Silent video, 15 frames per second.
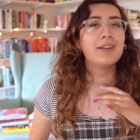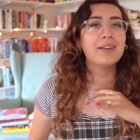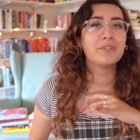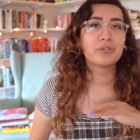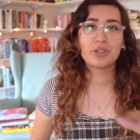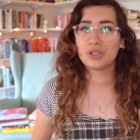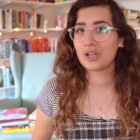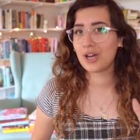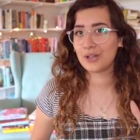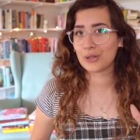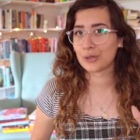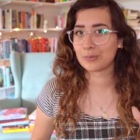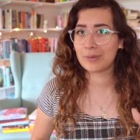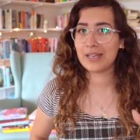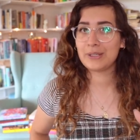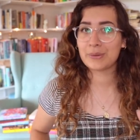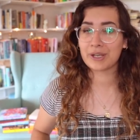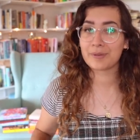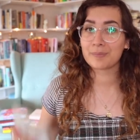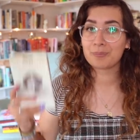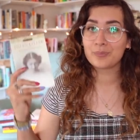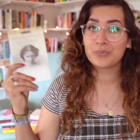Frida Kahlo.
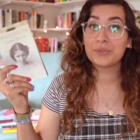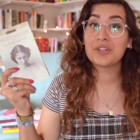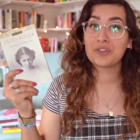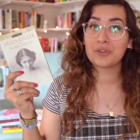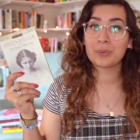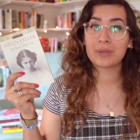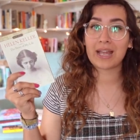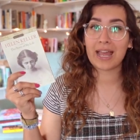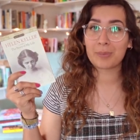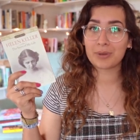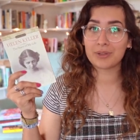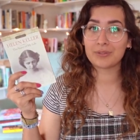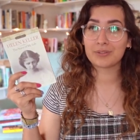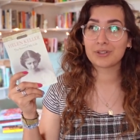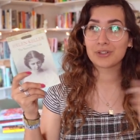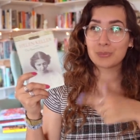Anyway, this is what happened.